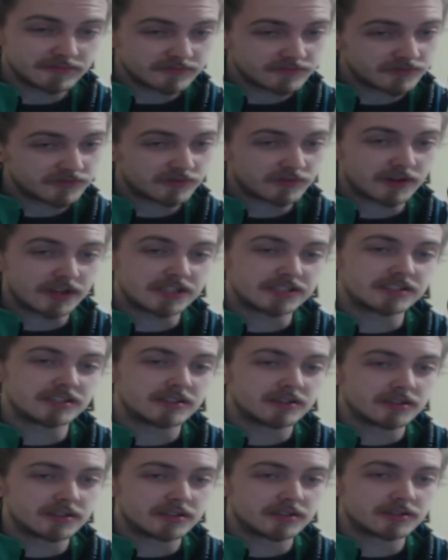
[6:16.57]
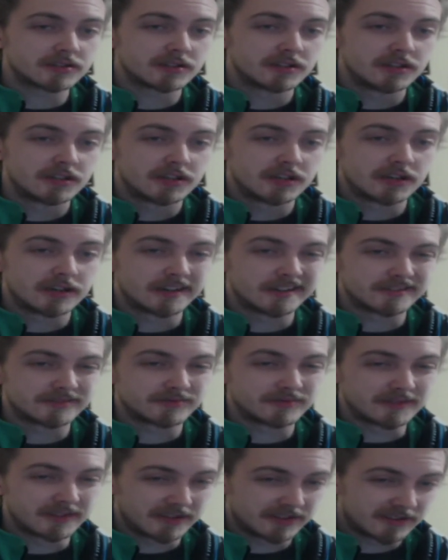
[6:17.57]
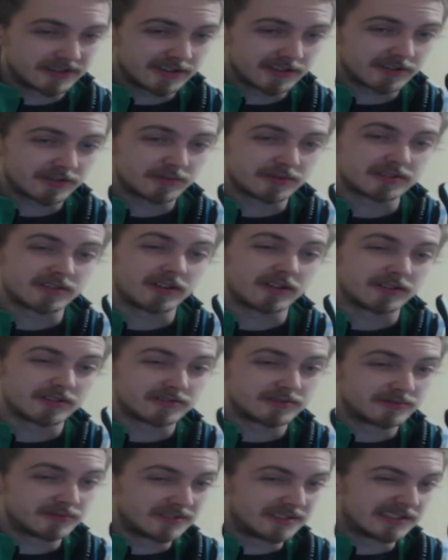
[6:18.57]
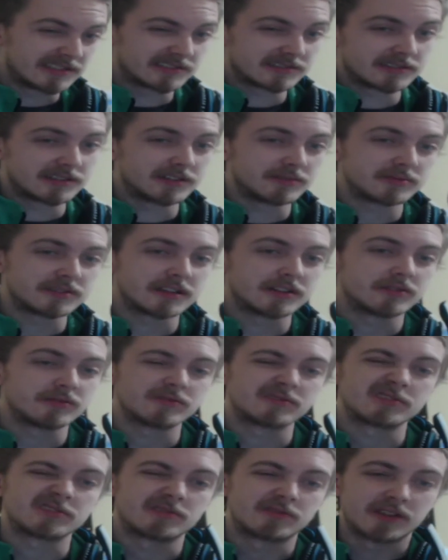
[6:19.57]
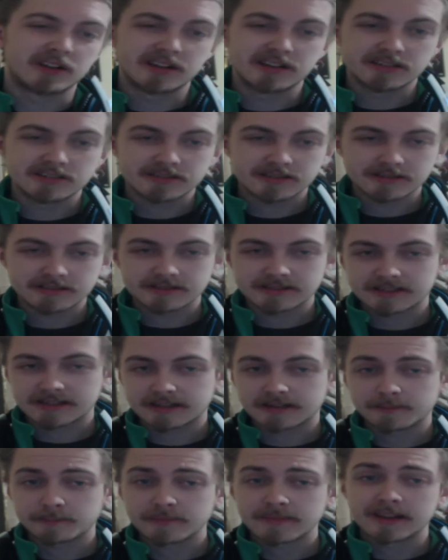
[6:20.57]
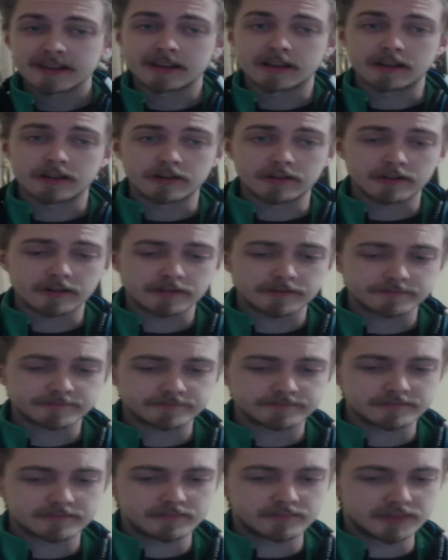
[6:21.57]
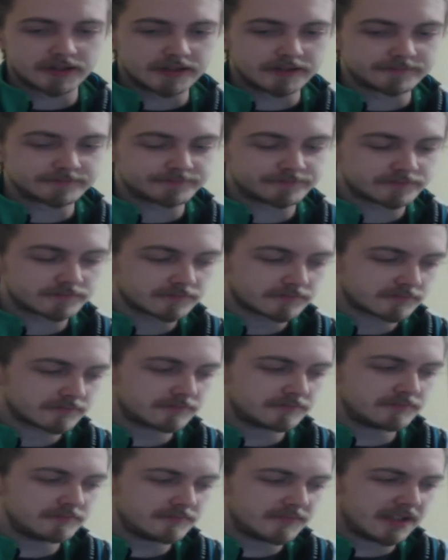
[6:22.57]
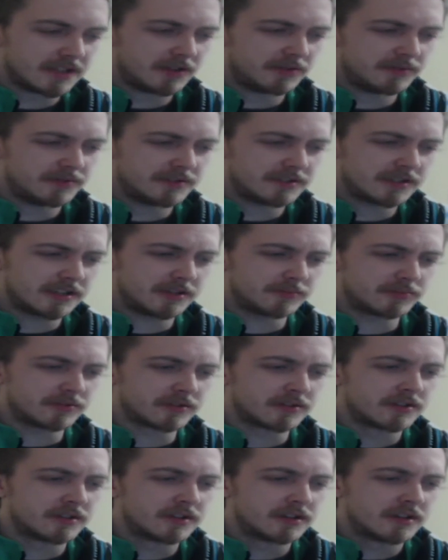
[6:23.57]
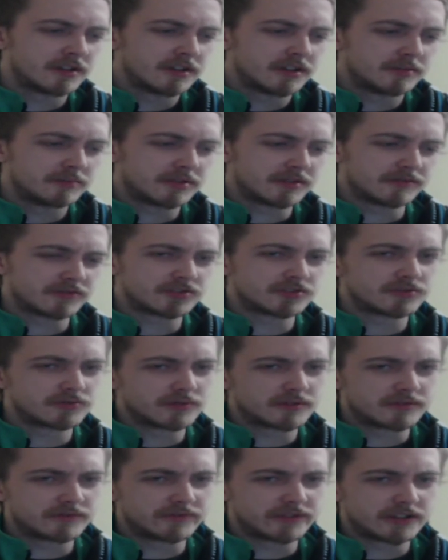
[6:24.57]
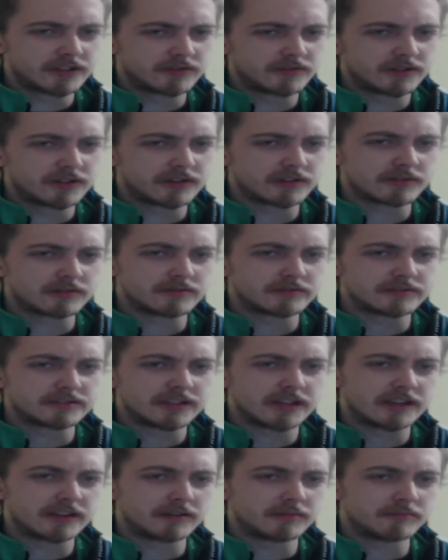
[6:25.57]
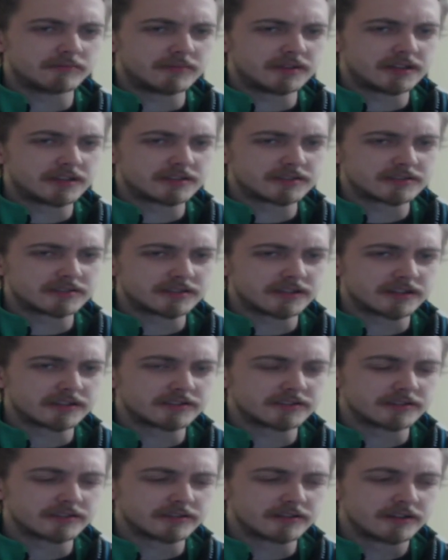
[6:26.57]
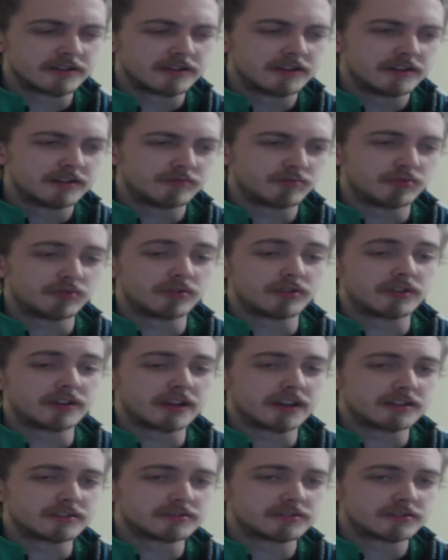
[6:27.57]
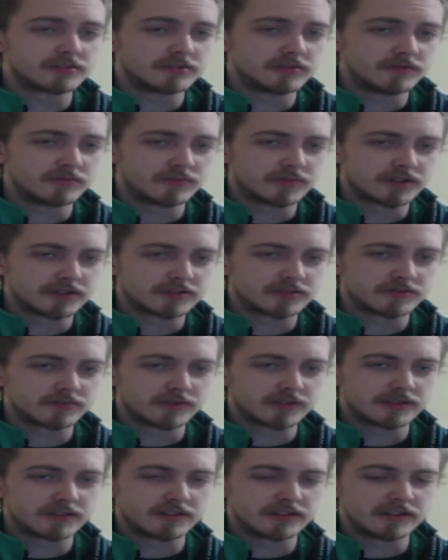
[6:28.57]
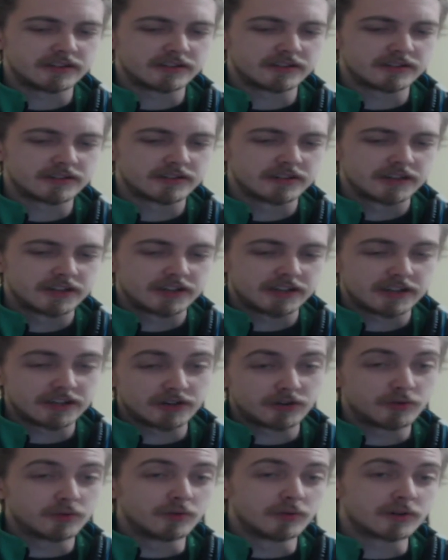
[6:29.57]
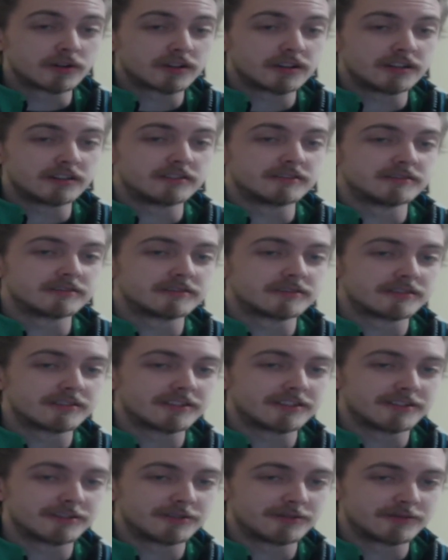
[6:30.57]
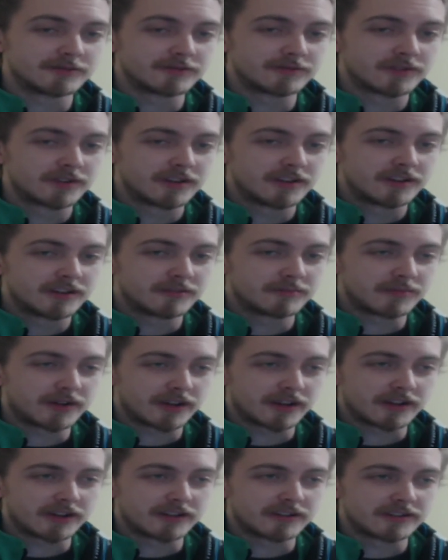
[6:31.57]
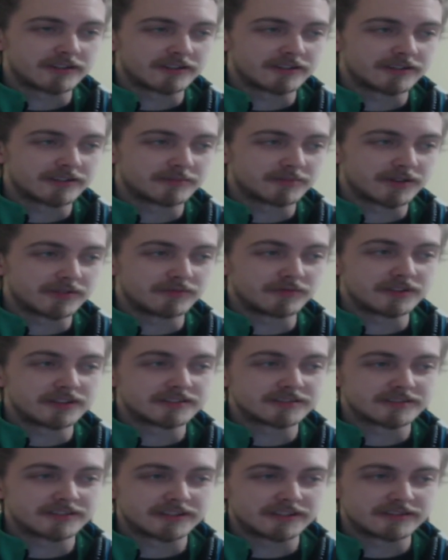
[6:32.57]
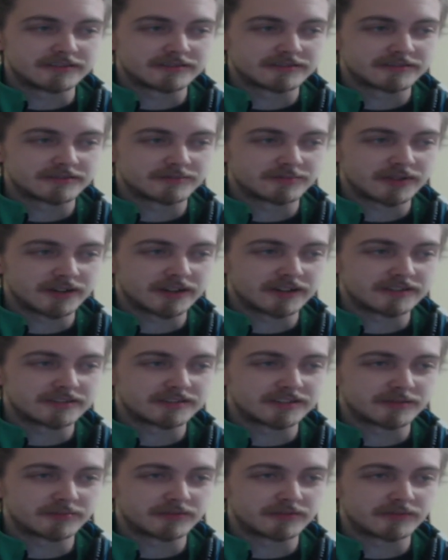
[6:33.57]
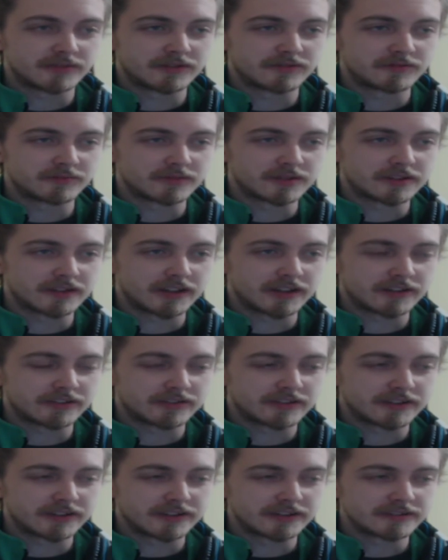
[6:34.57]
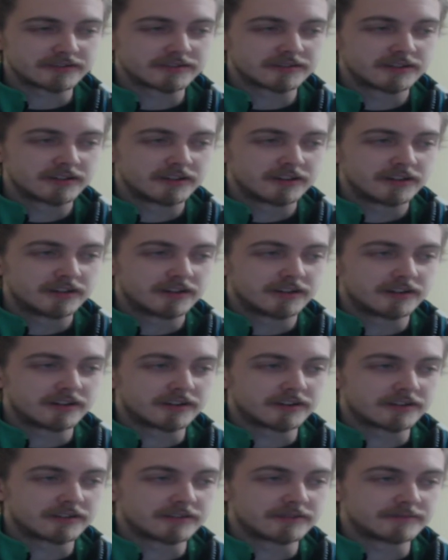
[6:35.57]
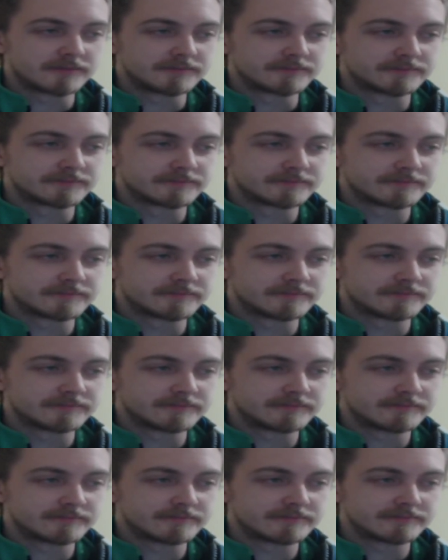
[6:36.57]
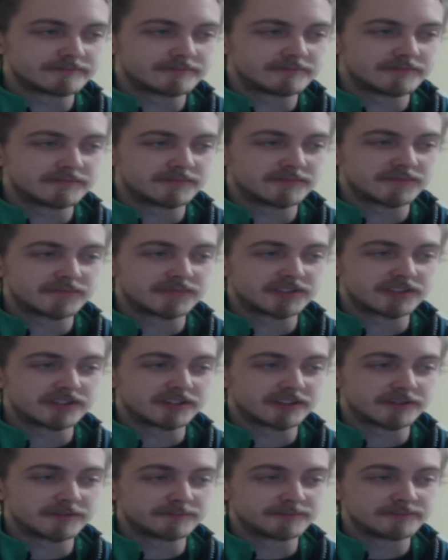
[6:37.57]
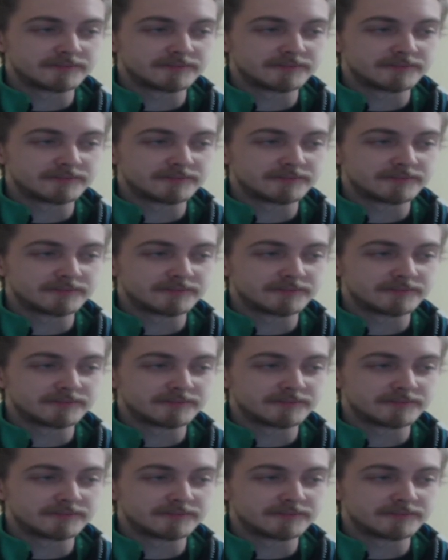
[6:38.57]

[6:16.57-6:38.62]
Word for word: crazy long, uh, it's really thick, which also doesn't help with that whole psoriasis thing at all. But I wanted to keep a bit of a short video here, under 10 minutes, not to uh, bore you guys too much with the uh, inner workings of my uh, my reasonings behind stepping away from a lot of things. Um, so,